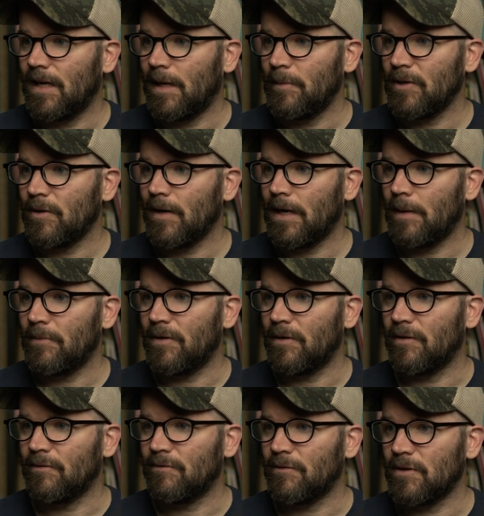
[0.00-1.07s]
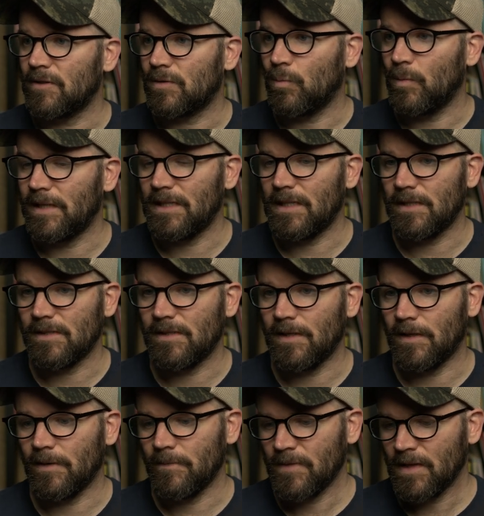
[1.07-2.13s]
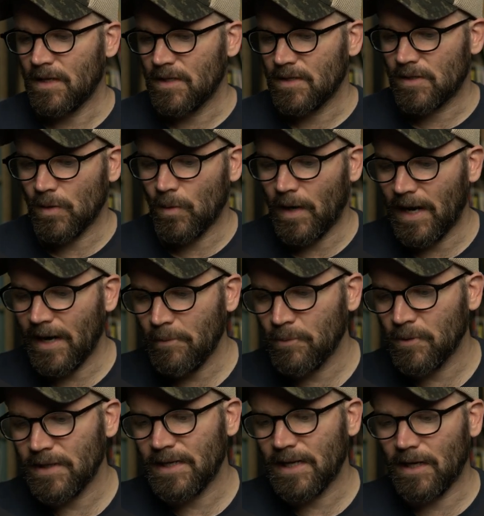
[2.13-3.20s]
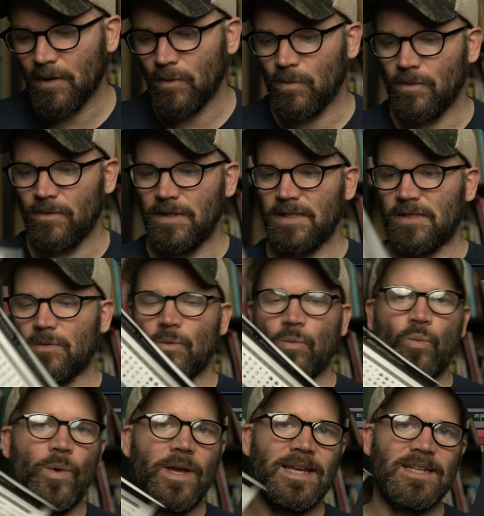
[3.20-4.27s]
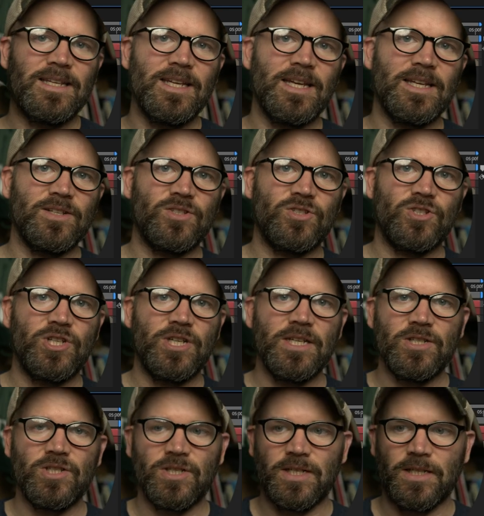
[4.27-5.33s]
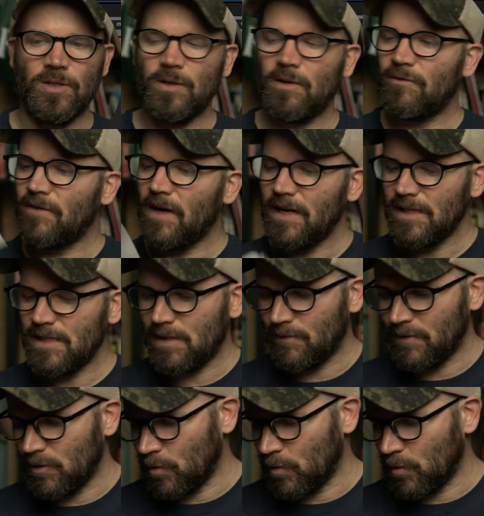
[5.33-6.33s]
I'm going to grab the first Wingdings here. So I printed out this Wingdings cheat sheet. You can find these if you